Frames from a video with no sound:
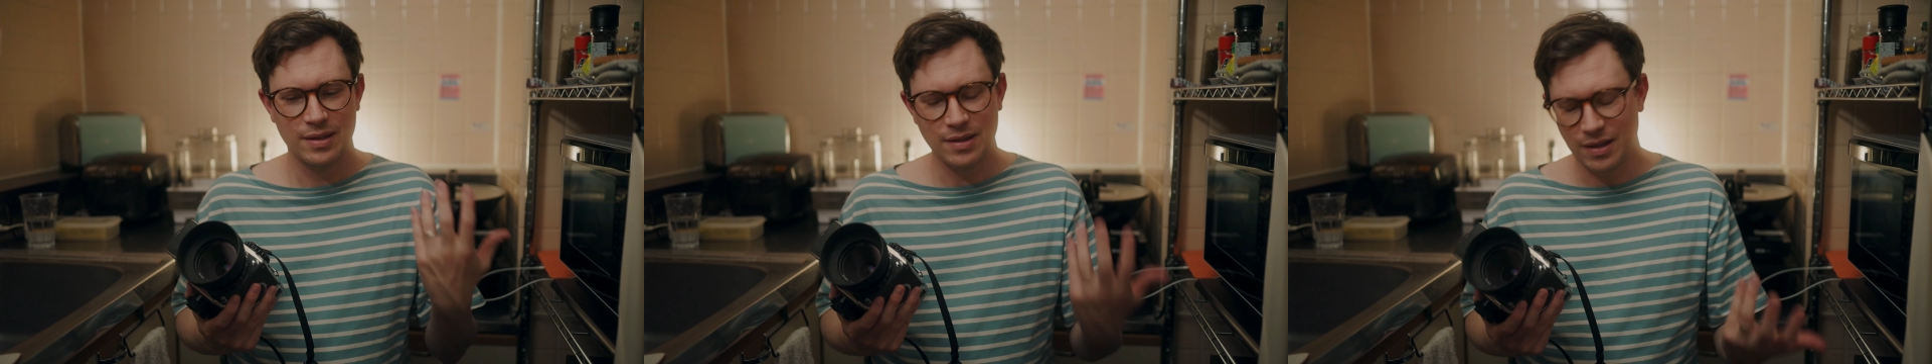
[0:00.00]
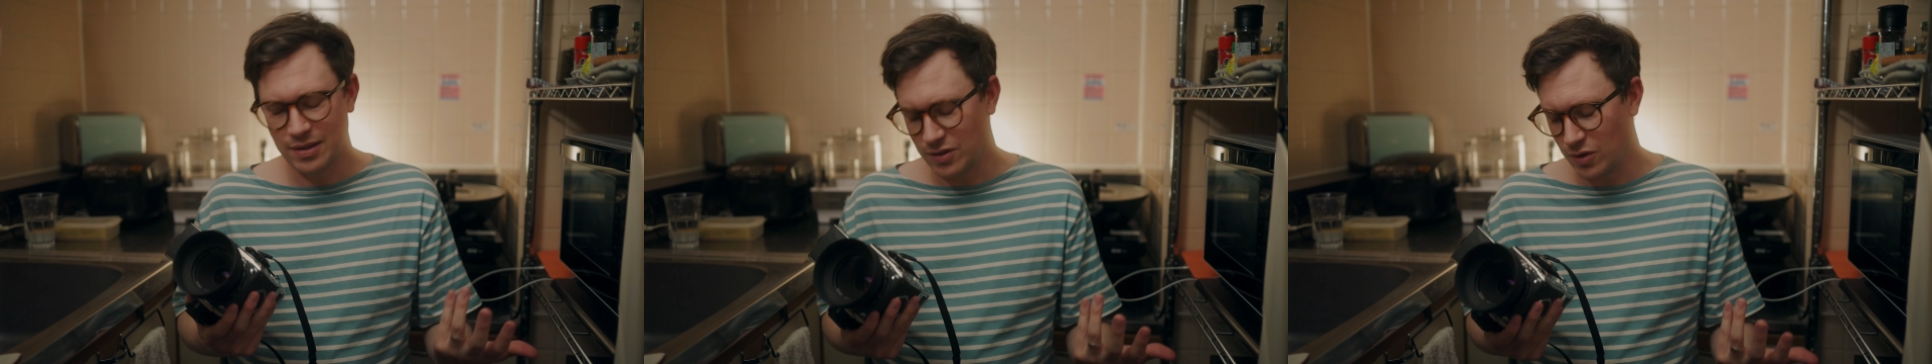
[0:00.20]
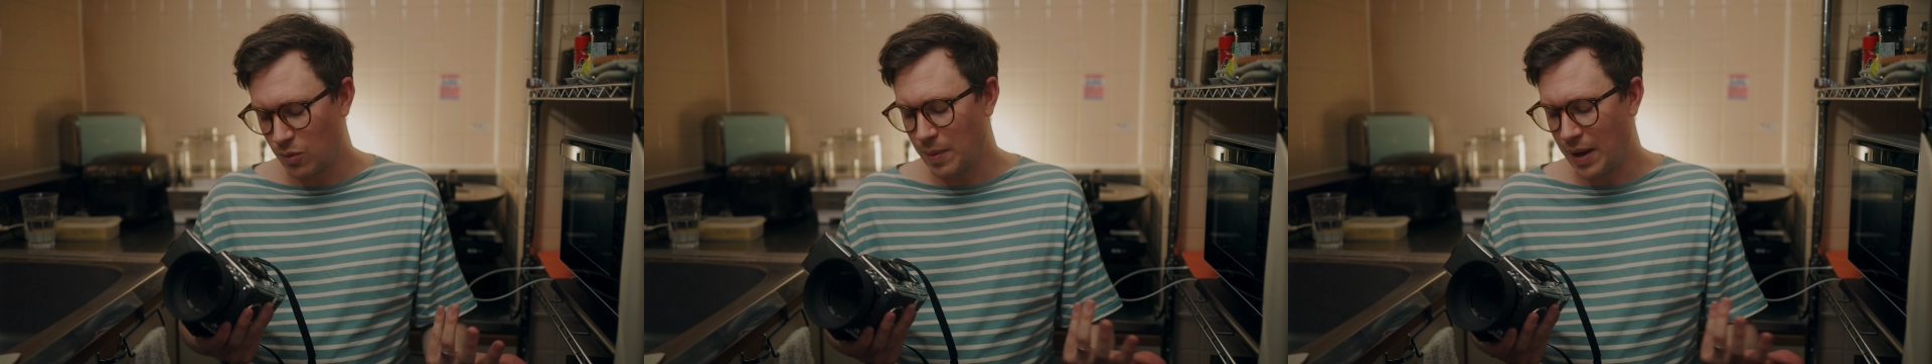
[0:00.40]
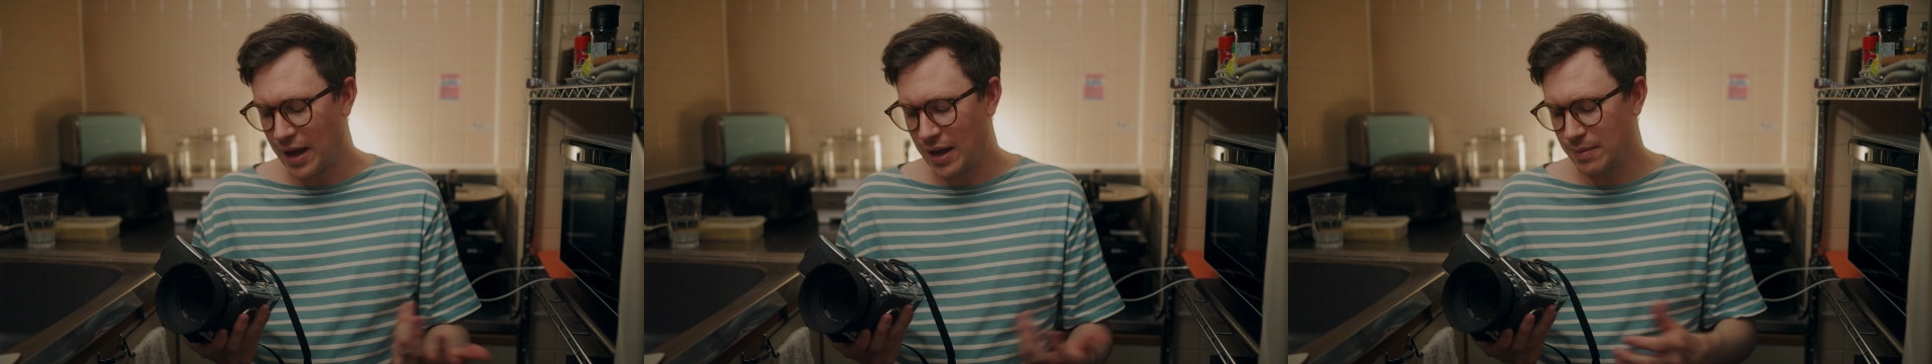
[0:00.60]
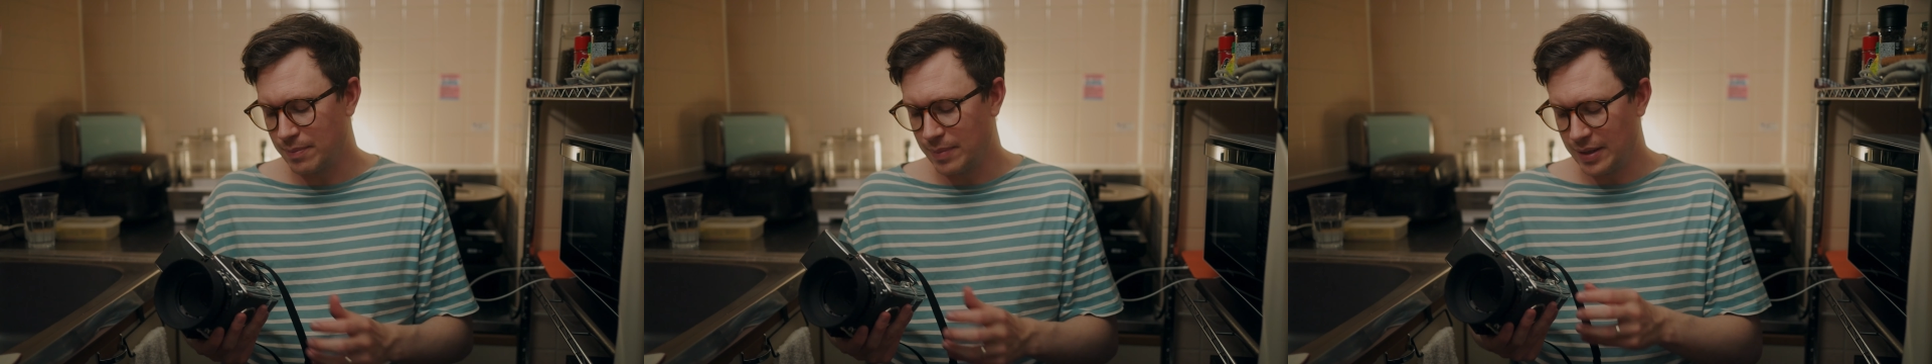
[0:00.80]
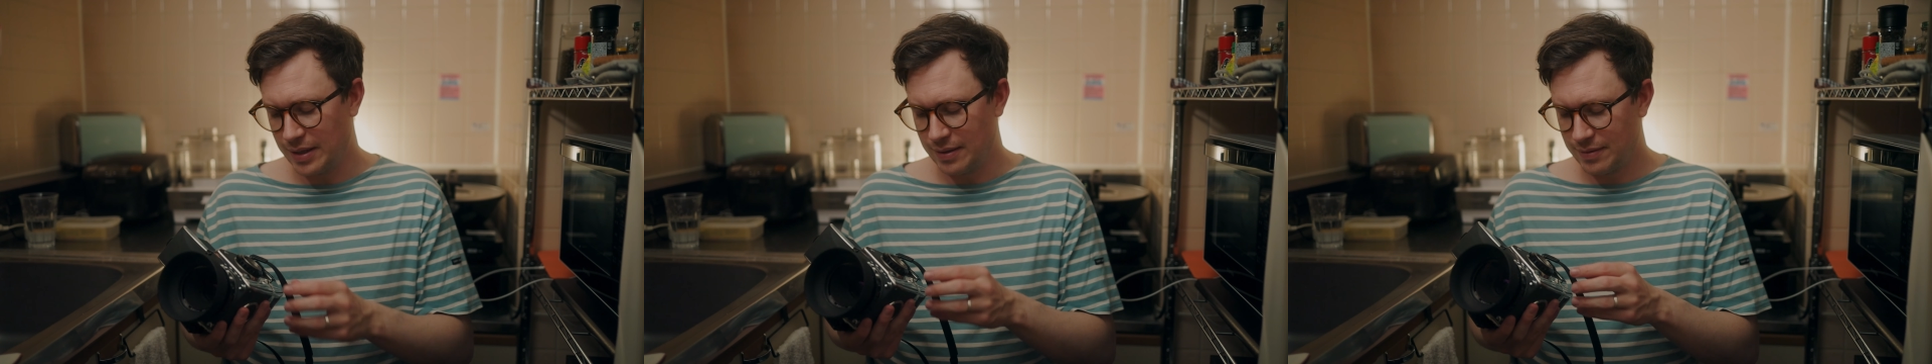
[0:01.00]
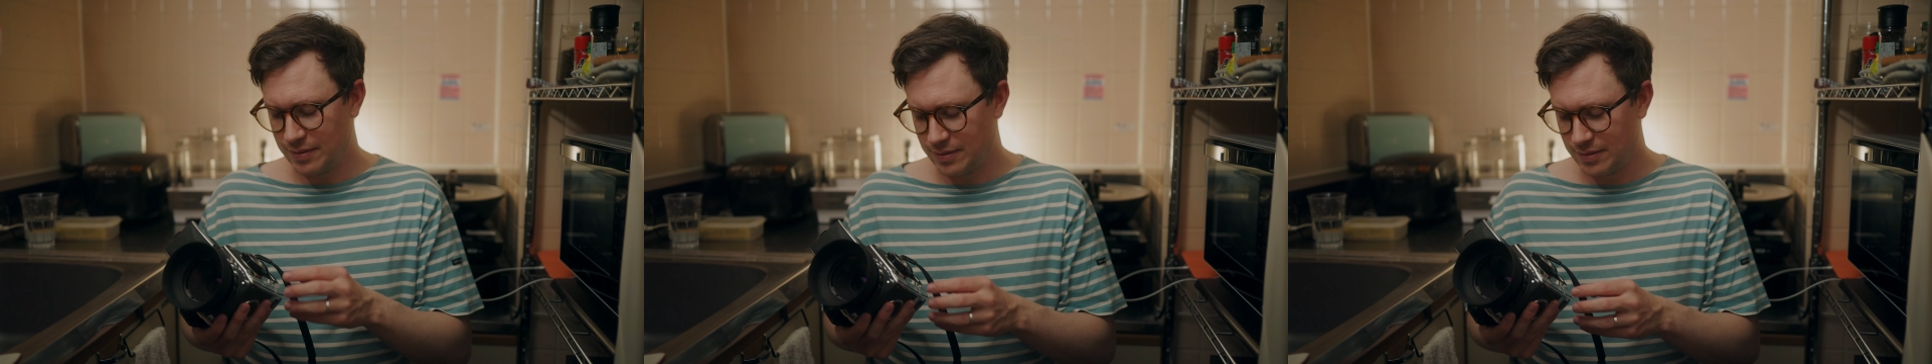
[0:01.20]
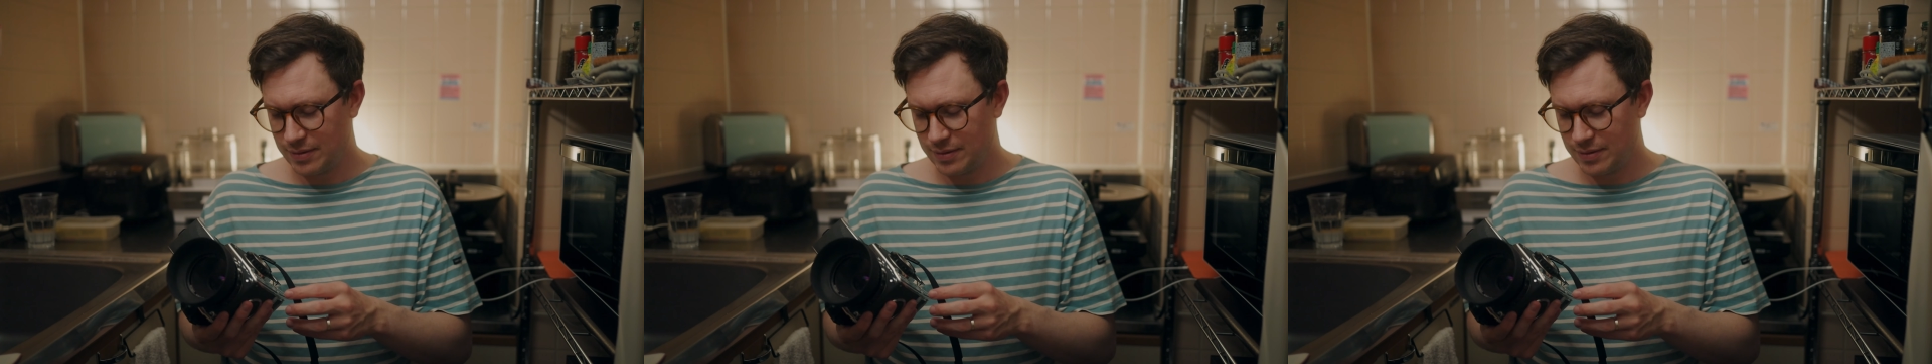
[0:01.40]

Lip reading: It's not so bad, but